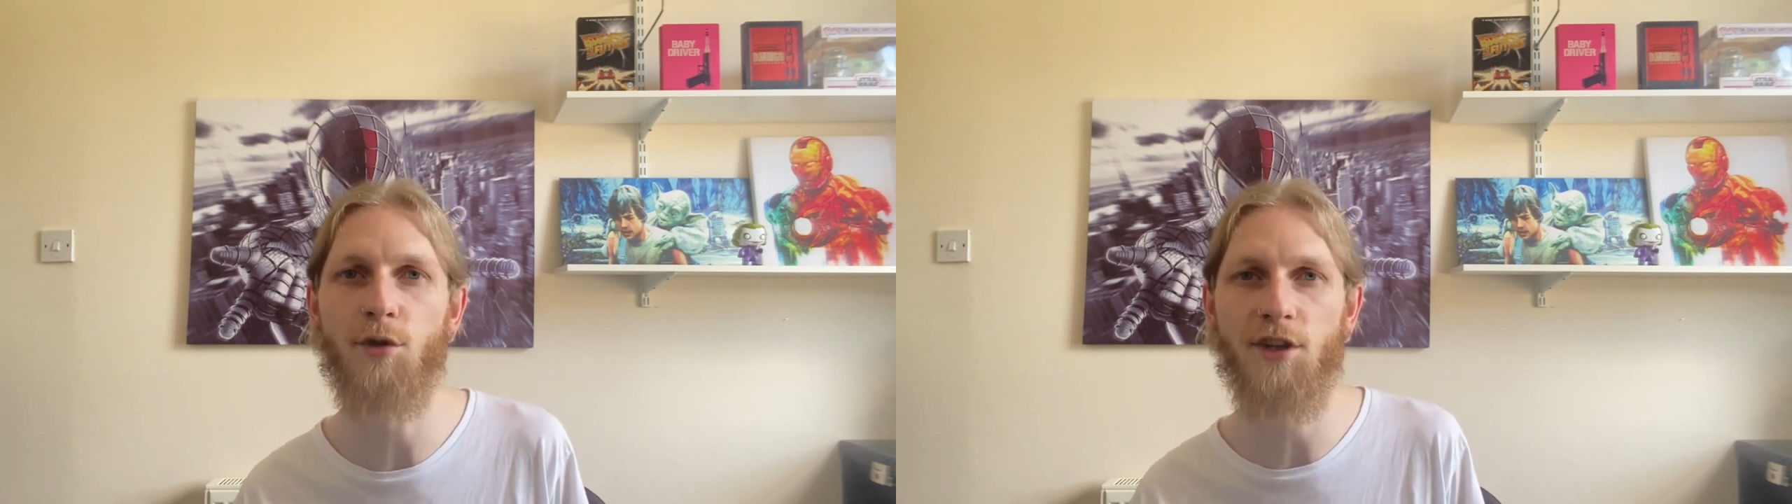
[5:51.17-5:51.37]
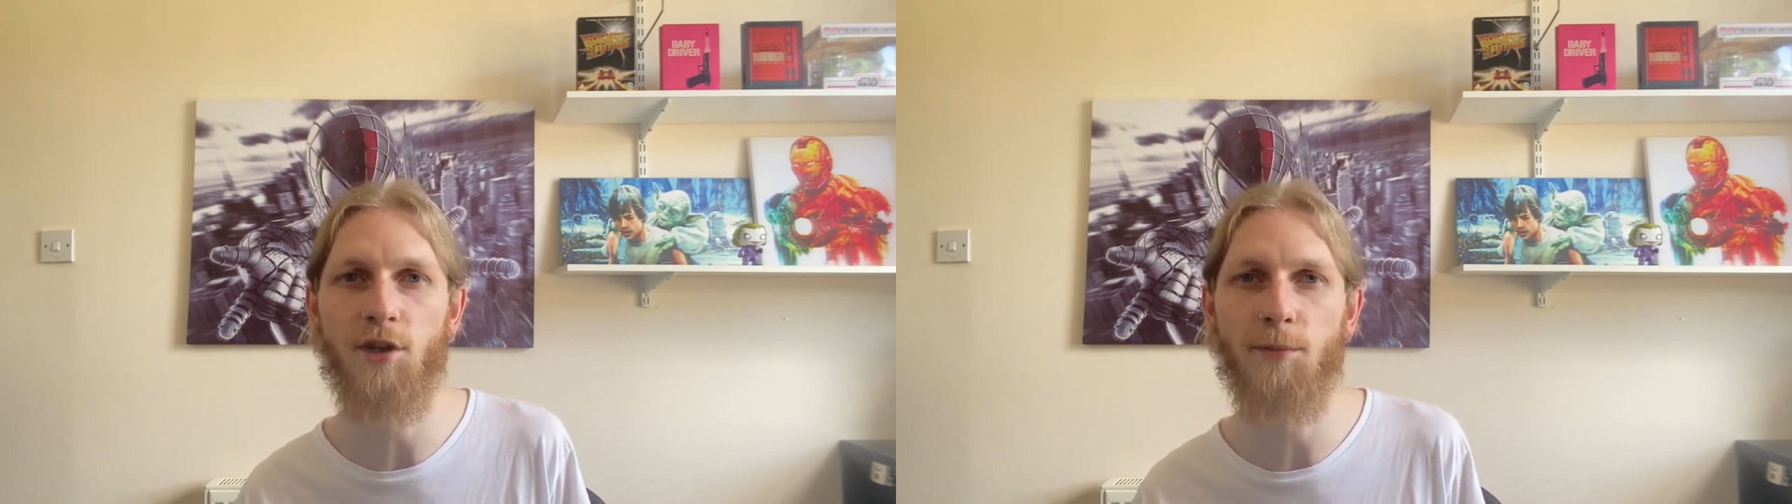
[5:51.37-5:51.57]

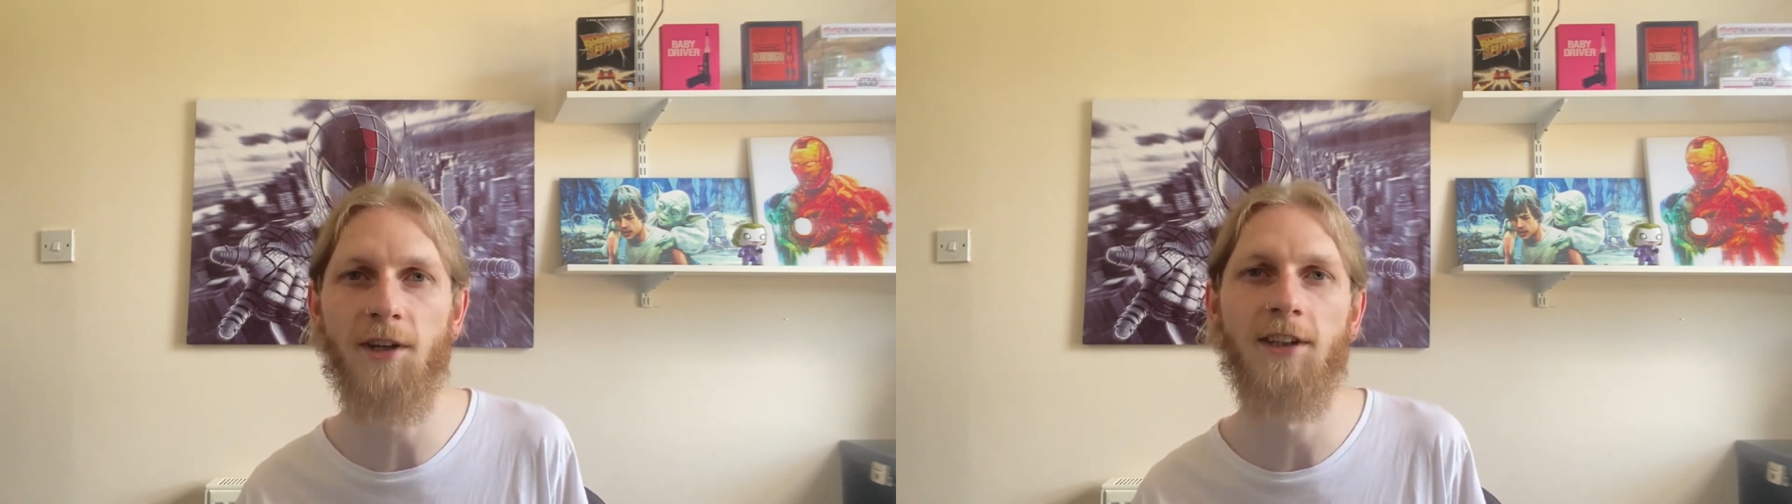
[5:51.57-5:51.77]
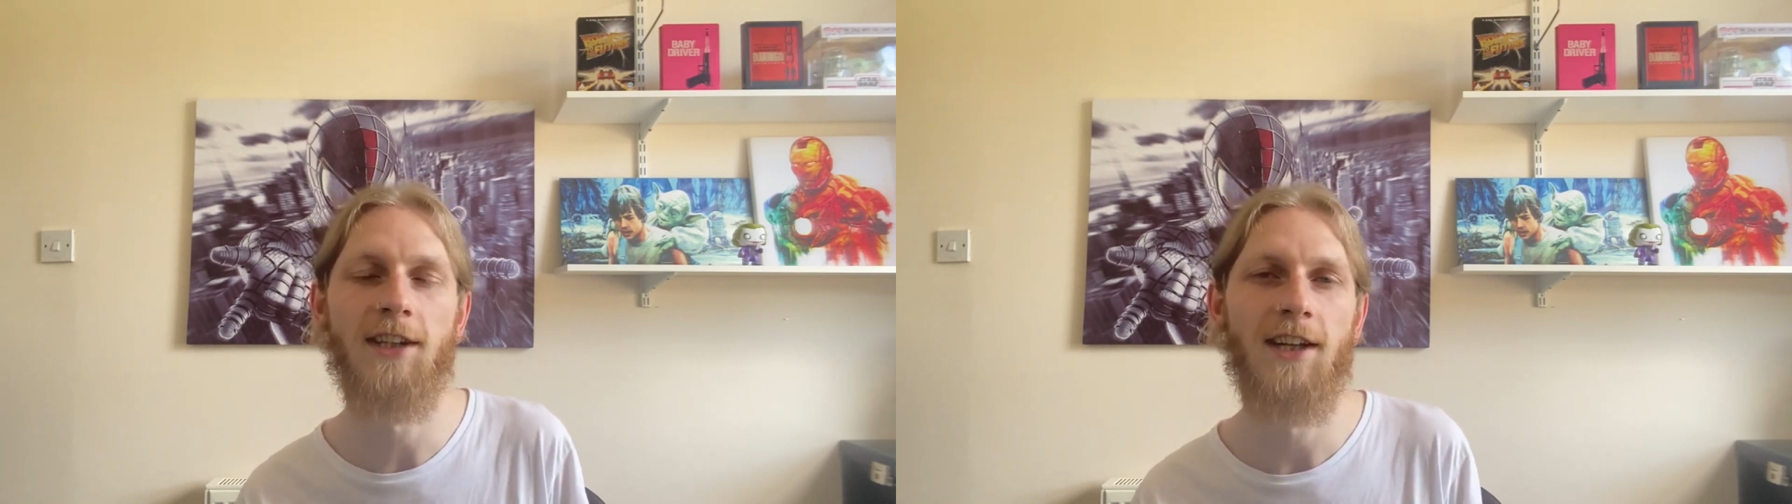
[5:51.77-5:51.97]
humour.
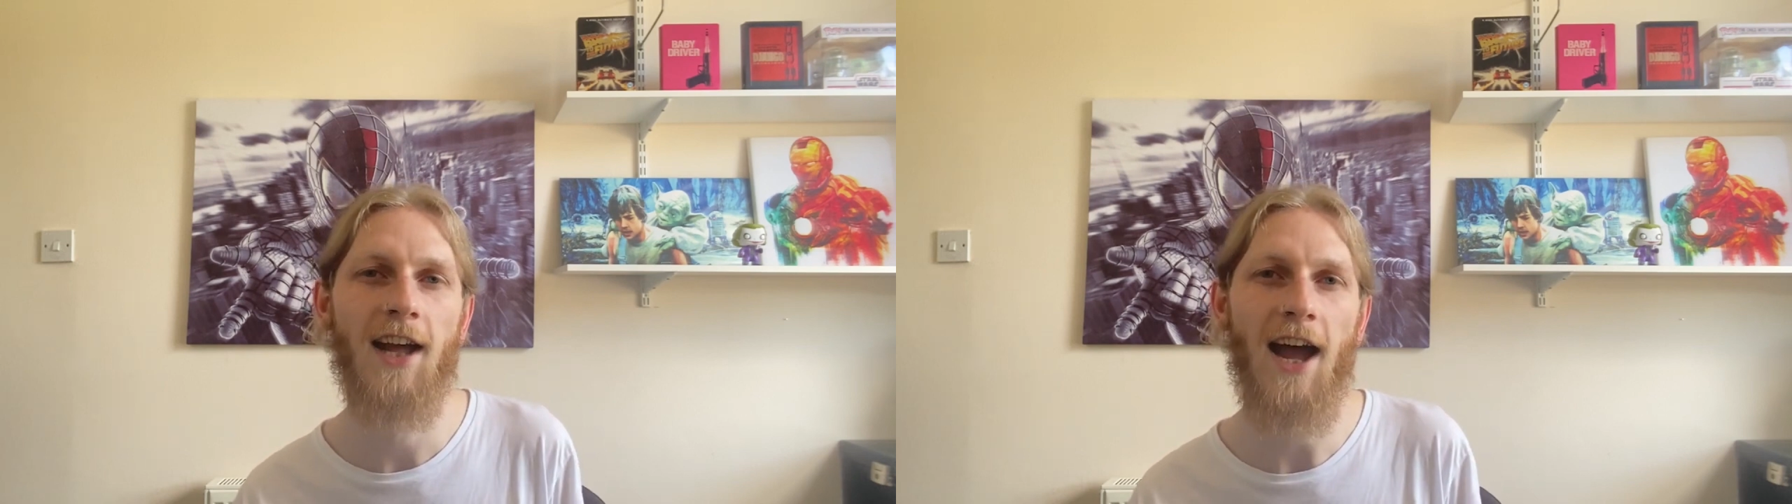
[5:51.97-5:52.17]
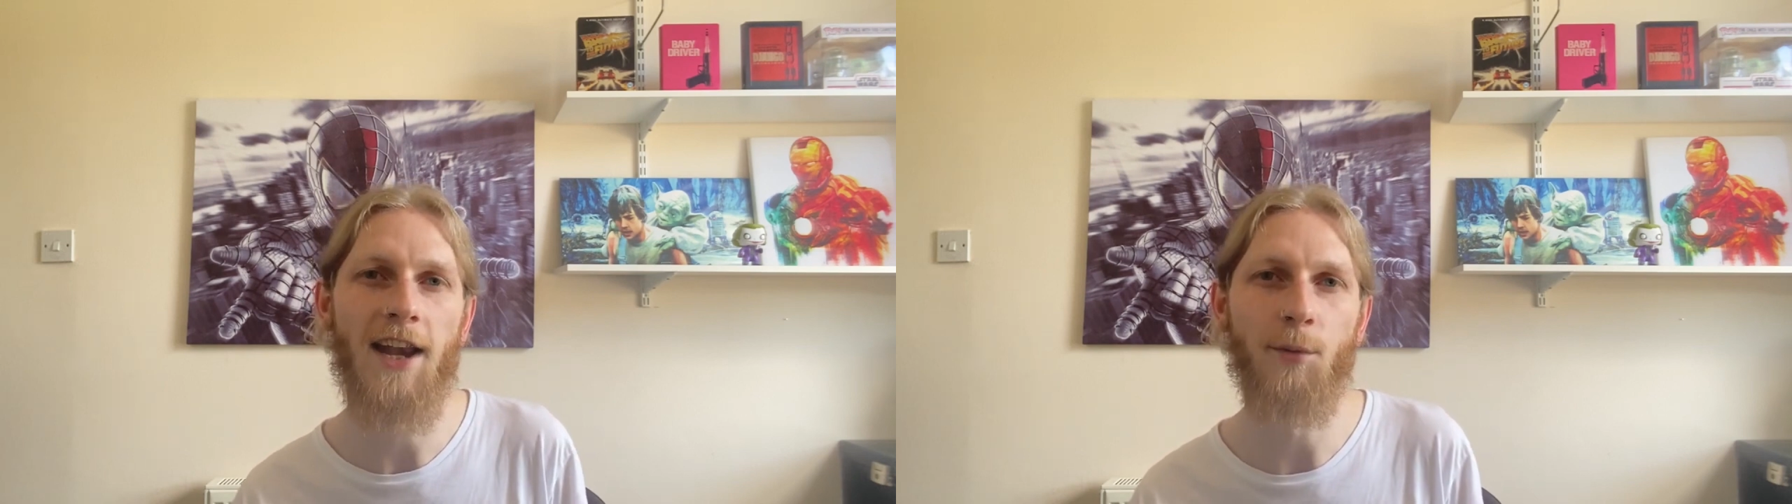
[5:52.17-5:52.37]

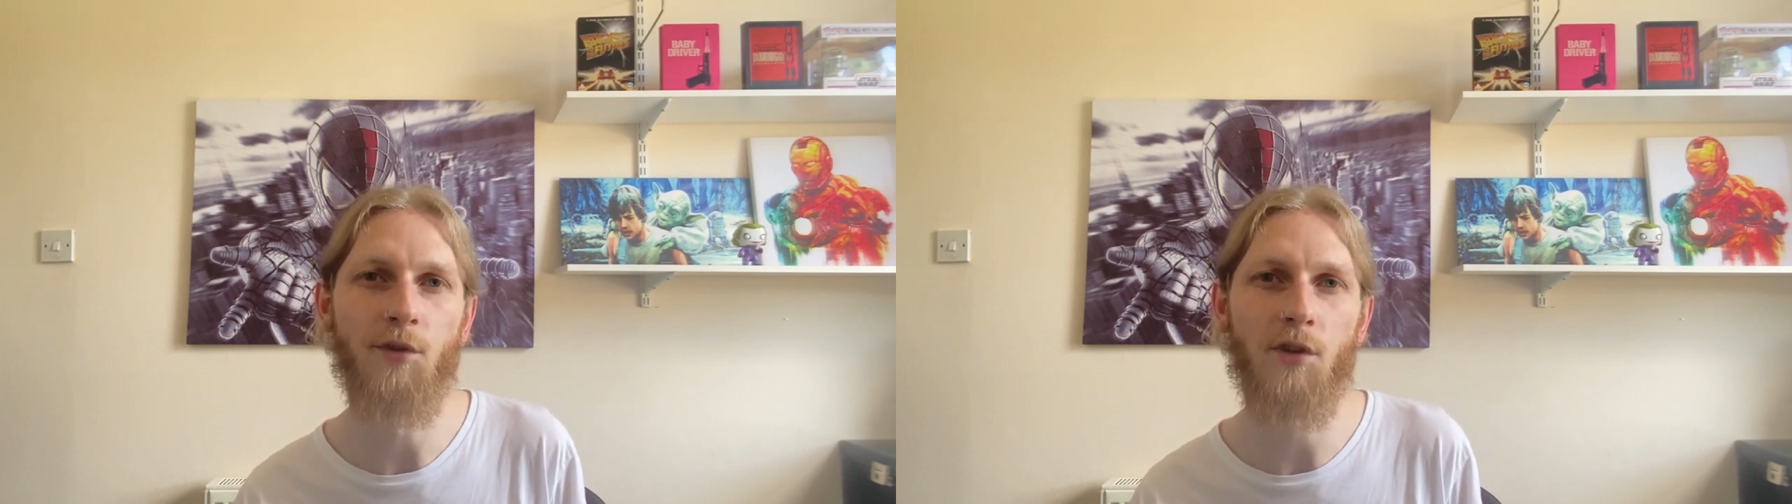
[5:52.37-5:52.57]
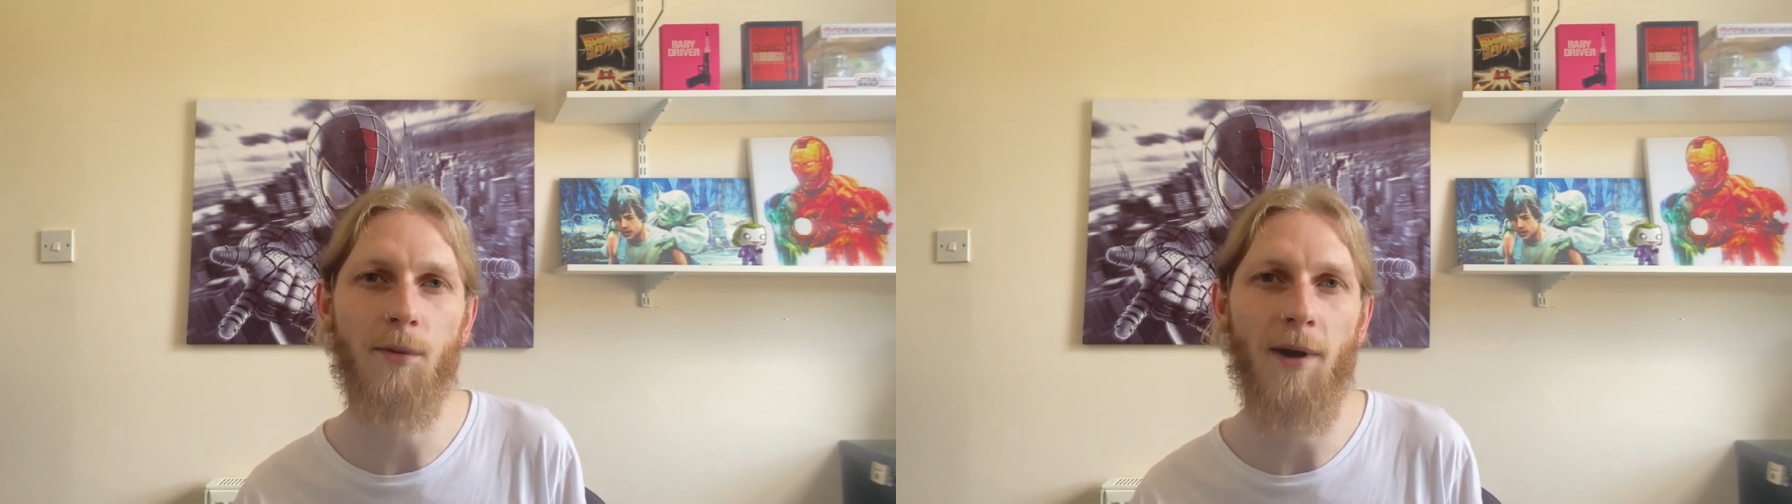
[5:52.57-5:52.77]
And it was
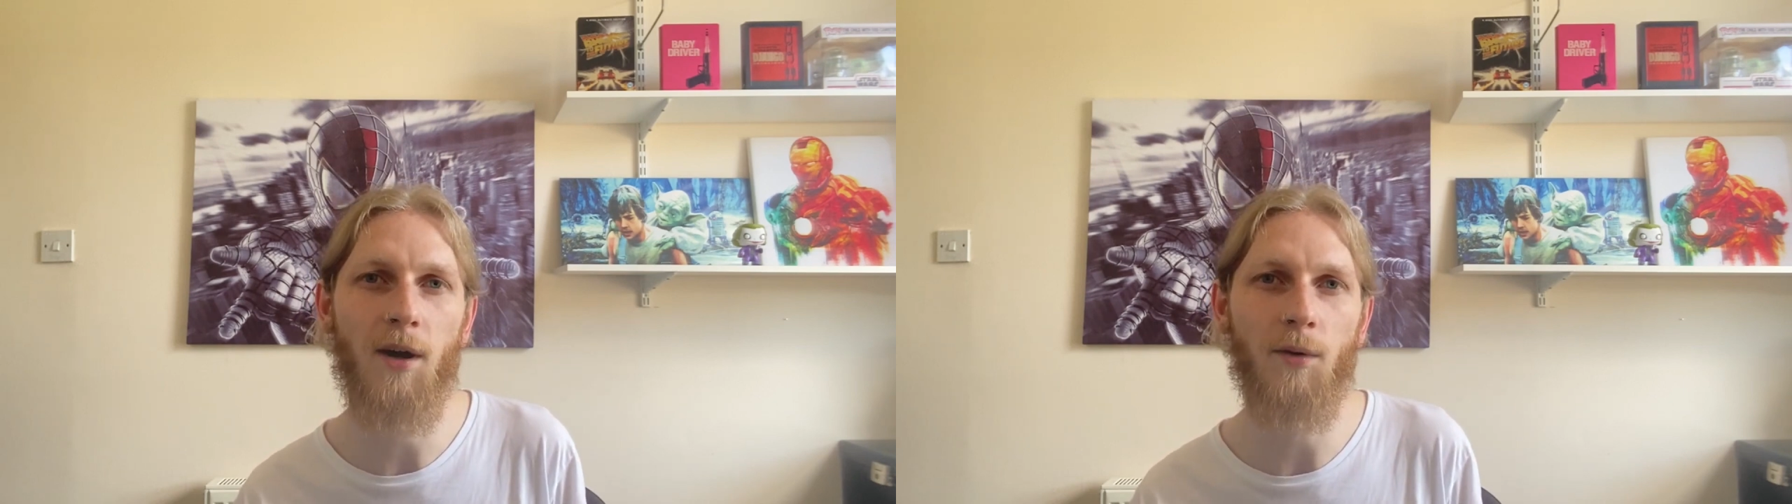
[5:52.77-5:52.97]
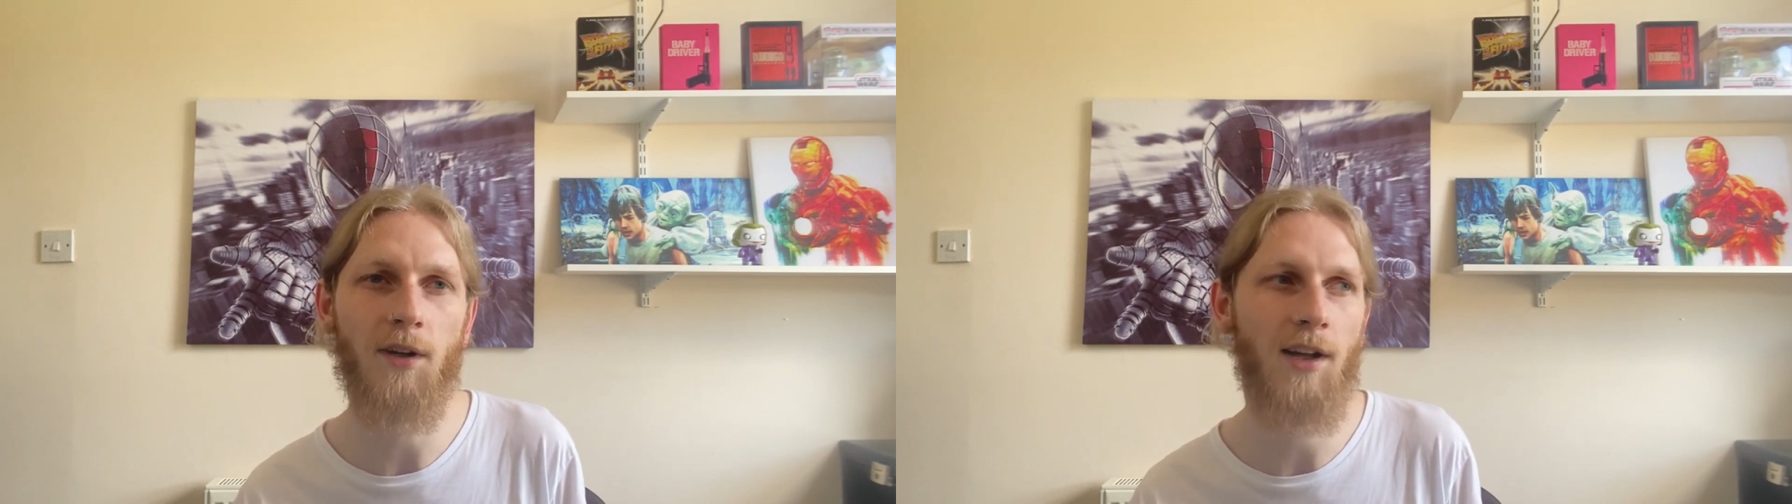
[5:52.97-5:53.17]
all
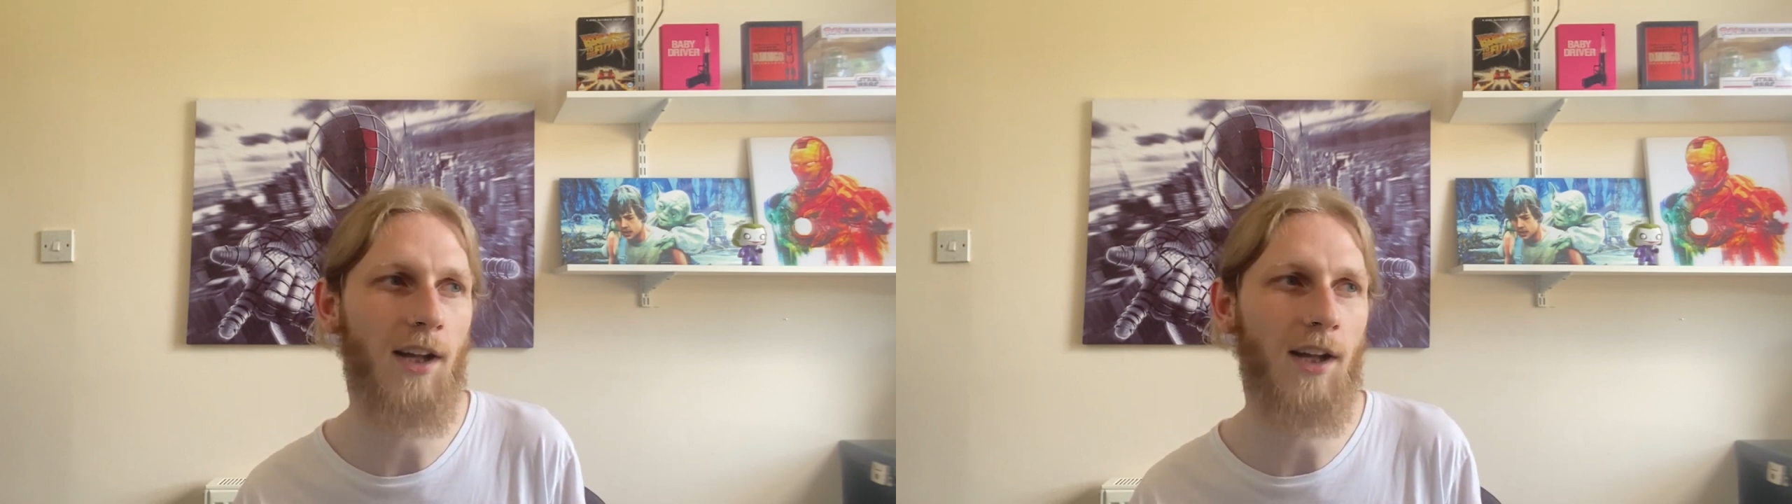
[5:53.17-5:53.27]
about